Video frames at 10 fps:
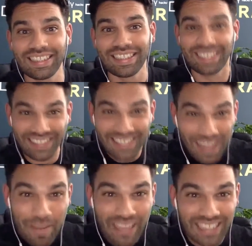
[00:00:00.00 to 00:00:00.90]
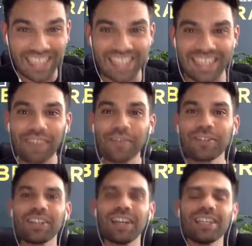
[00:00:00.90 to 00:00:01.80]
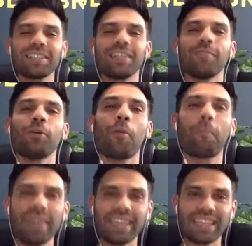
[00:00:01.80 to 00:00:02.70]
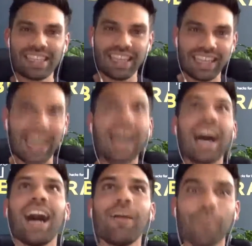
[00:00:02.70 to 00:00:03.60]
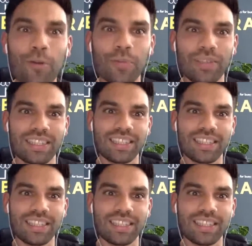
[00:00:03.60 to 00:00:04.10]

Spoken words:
Does that make sense? I want you guys to give me your biggest like aha moment.